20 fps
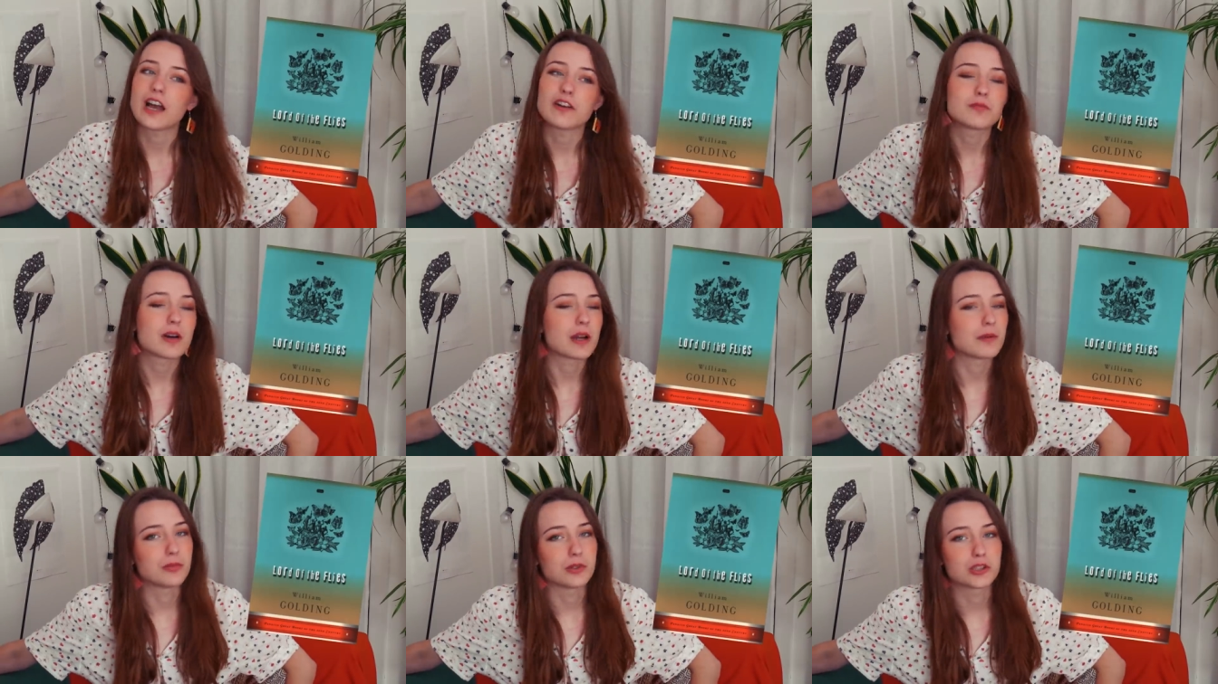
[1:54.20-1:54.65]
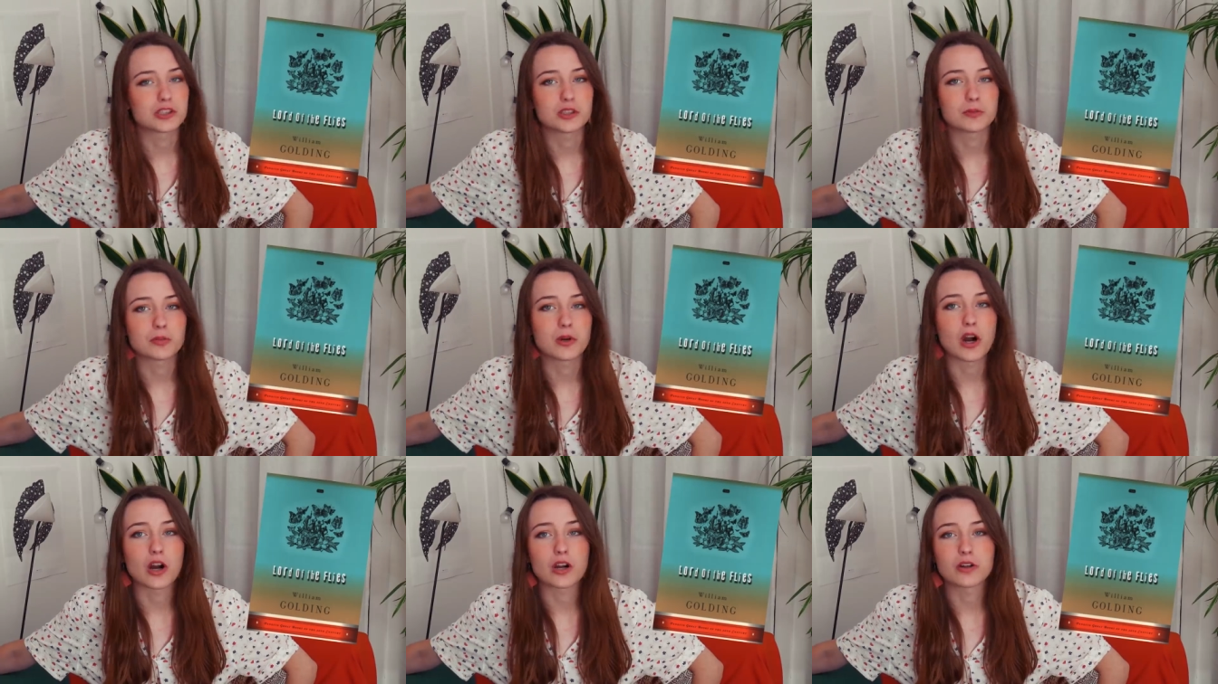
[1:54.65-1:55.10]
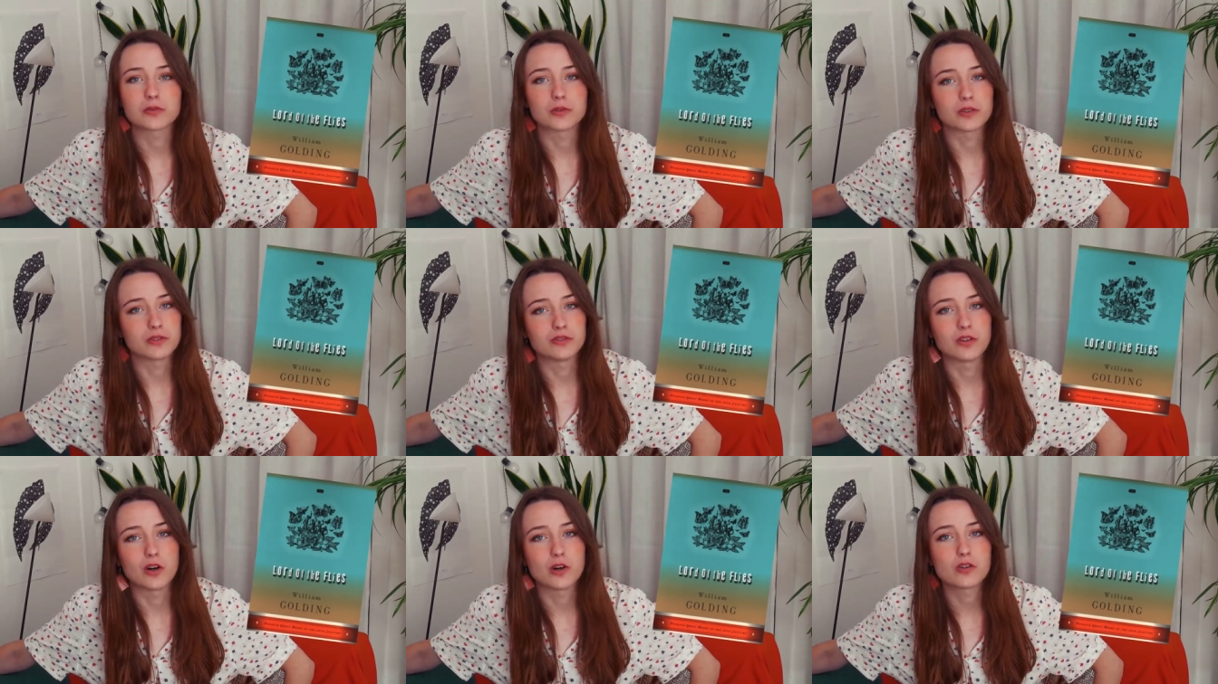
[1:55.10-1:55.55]
have my booktube card
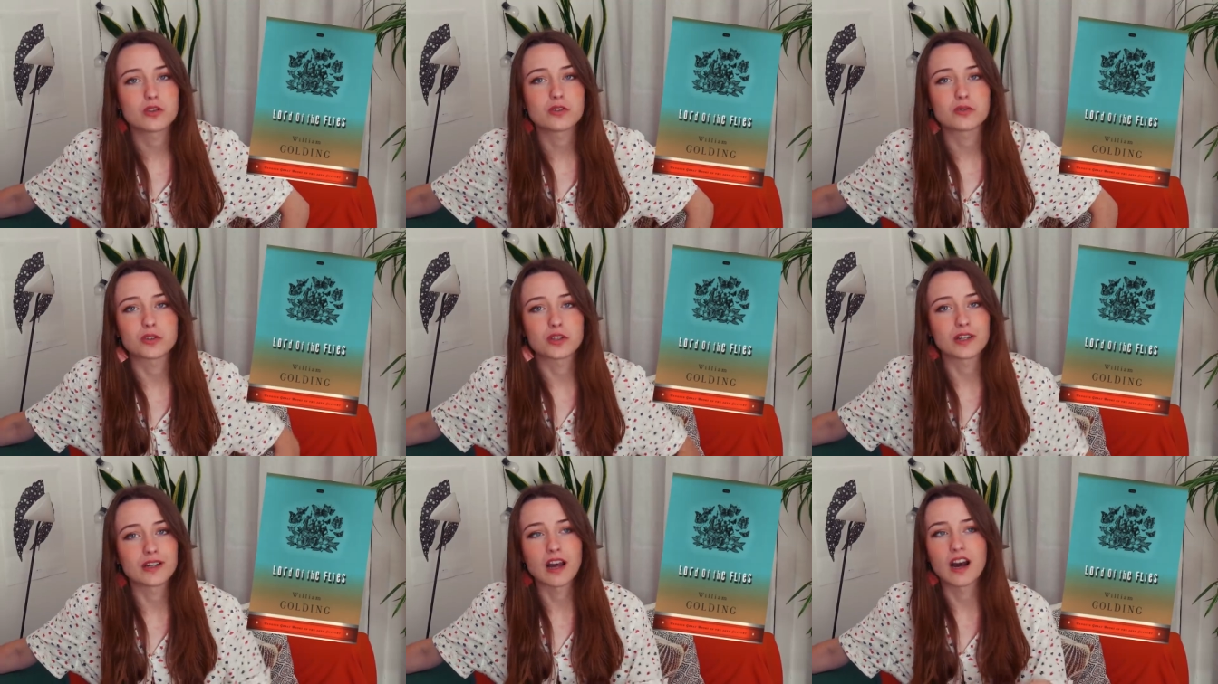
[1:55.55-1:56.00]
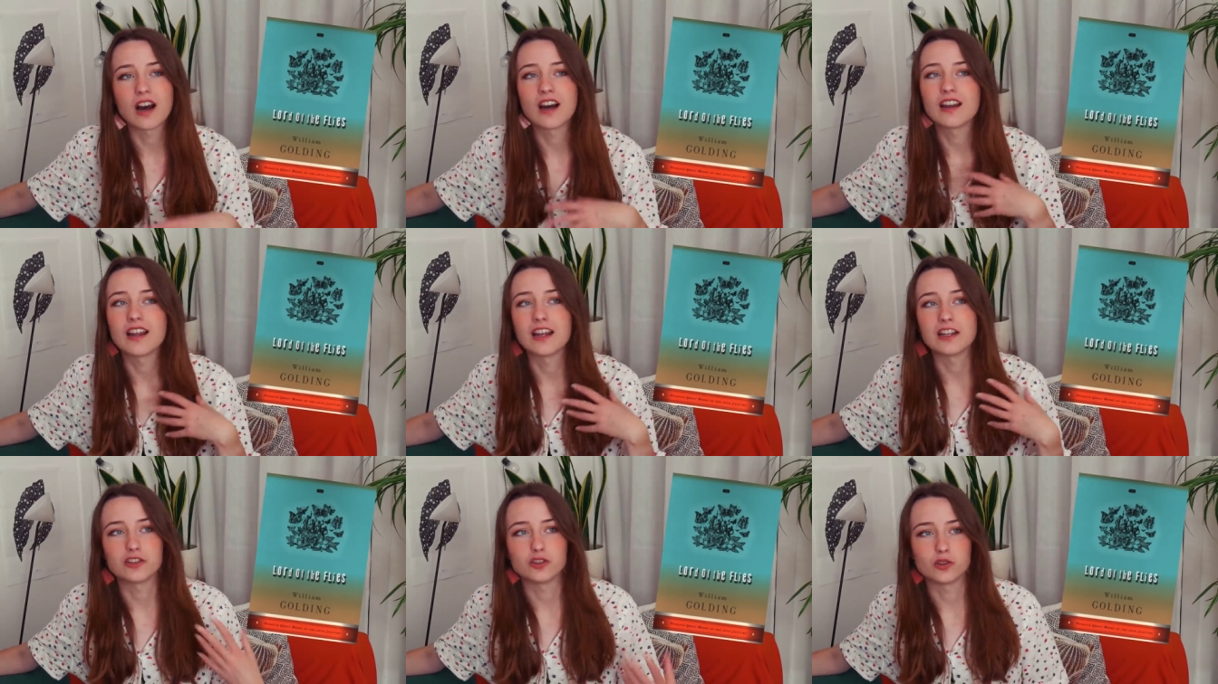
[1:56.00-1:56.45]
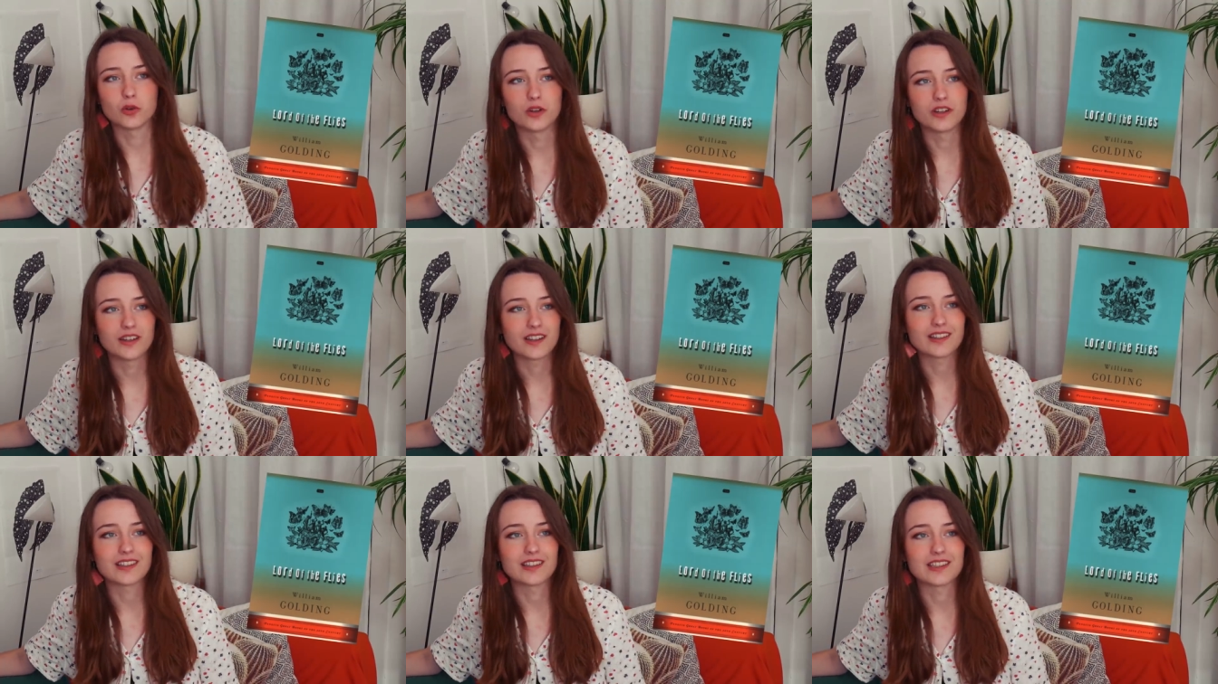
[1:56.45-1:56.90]
revoked for not
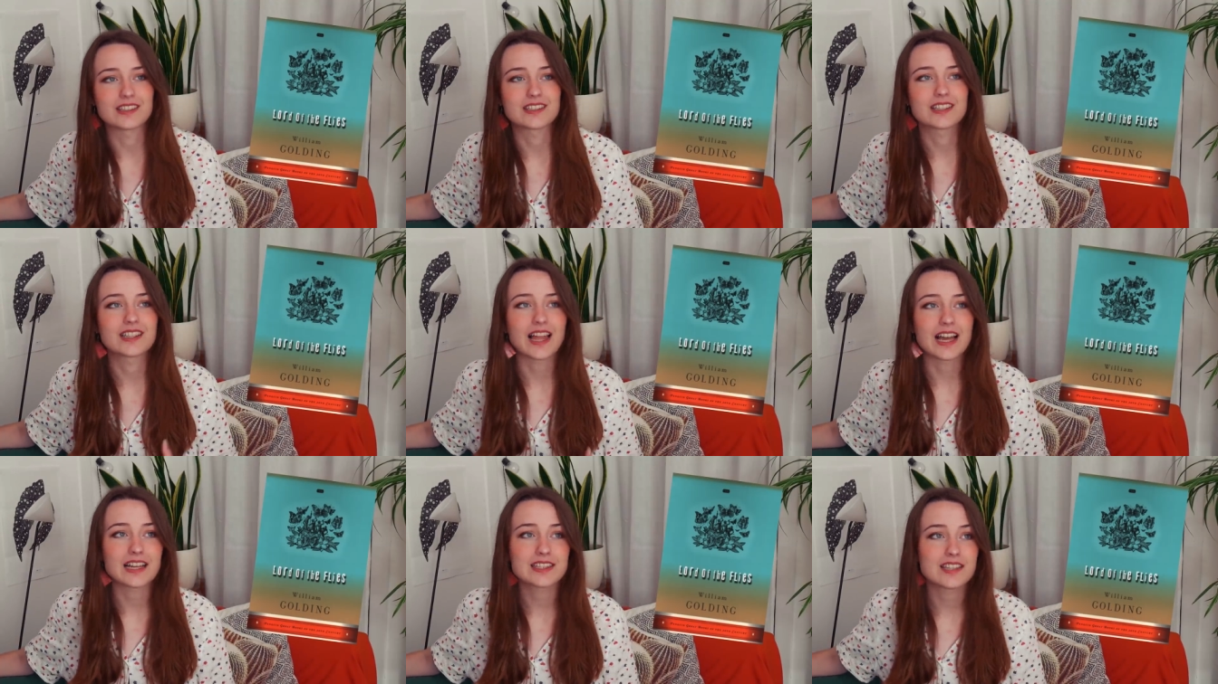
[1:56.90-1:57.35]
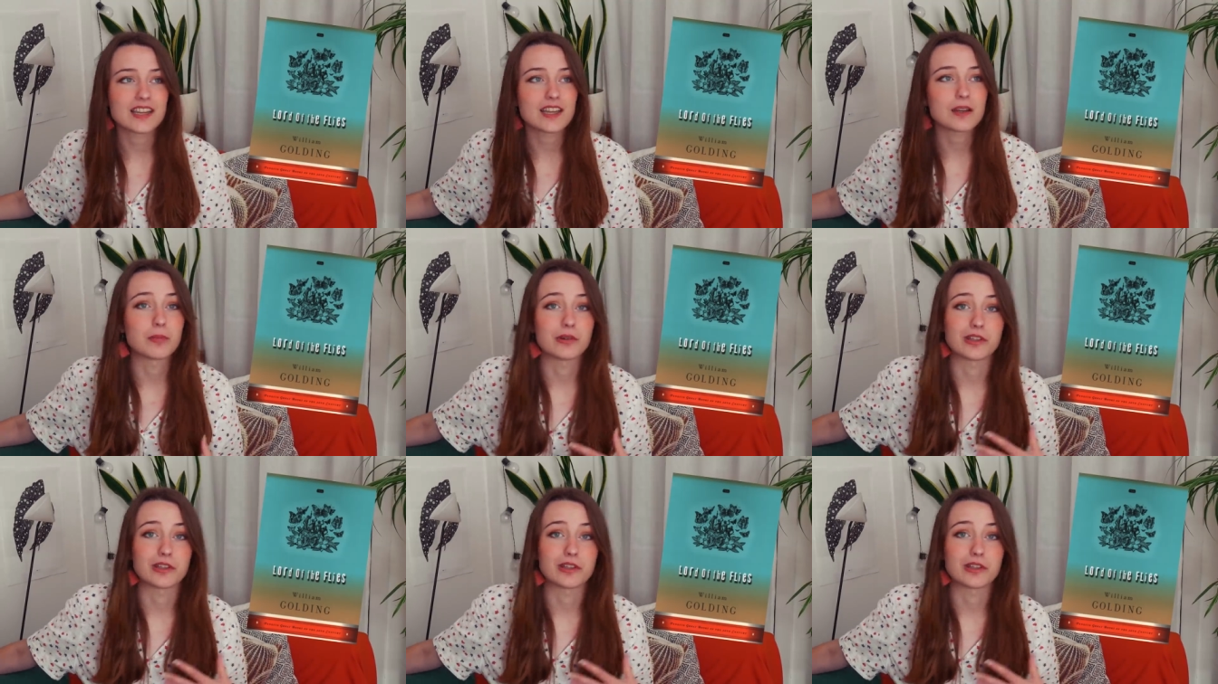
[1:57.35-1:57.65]
enjoying this classic,